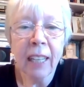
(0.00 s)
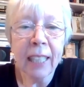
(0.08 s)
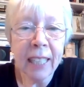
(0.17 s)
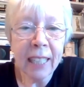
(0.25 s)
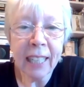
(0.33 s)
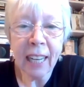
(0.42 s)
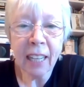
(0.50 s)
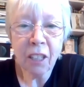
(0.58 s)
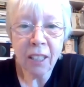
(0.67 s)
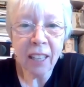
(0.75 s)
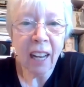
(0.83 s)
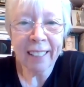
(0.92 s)
leading edge
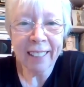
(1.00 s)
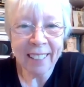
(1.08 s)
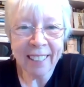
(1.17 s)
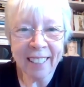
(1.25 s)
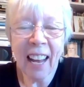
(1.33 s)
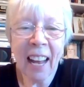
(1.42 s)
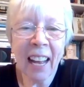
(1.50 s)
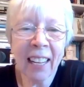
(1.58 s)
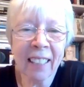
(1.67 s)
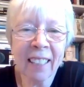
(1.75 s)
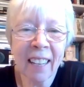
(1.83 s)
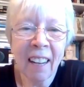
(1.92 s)
science
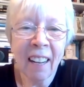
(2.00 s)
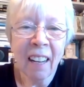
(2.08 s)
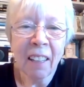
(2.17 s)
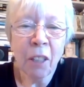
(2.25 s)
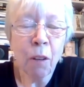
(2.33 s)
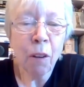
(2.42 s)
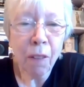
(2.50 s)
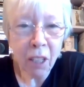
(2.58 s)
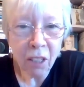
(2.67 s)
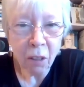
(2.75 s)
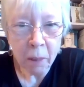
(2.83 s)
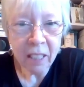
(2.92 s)
and
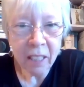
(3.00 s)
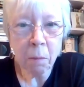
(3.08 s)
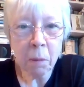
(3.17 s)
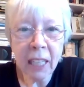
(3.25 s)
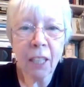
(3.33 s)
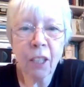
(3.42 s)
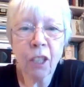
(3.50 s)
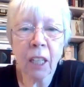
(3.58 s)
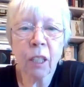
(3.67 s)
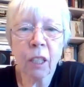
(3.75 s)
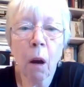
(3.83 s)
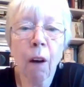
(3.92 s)
universal wisdom
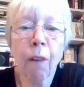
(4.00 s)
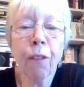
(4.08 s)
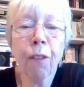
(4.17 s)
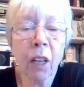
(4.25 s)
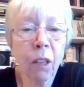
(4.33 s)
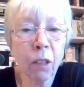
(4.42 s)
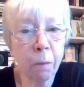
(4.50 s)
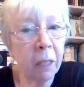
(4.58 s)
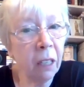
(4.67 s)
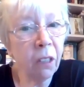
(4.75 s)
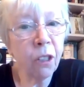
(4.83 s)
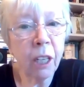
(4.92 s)
teachings to offer a
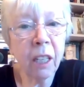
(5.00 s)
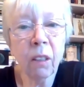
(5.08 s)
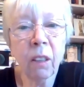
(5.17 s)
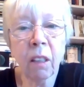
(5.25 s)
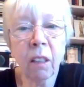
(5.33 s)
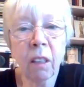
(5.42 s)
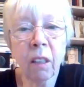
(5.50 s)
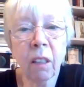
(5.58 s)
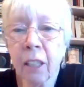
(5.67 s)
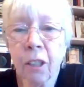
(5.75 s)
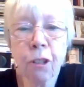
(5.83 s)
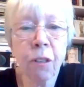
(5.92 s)
cosmological, a
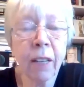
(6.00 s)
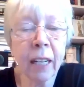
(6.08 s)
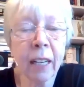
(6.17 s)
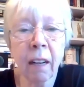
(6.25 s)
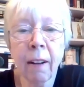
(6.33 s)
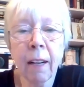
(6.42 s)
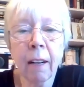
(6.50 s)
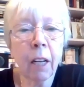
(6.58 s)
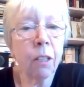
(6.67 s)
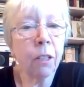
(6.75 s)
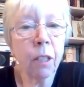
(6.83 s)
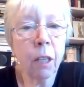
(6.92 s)
planetary, a
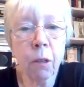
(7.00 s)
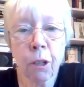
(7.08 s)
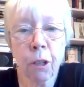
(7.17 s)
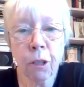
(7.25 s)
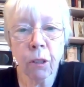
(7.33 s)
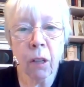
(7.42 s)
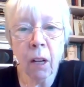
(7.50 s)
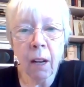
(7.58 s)
social,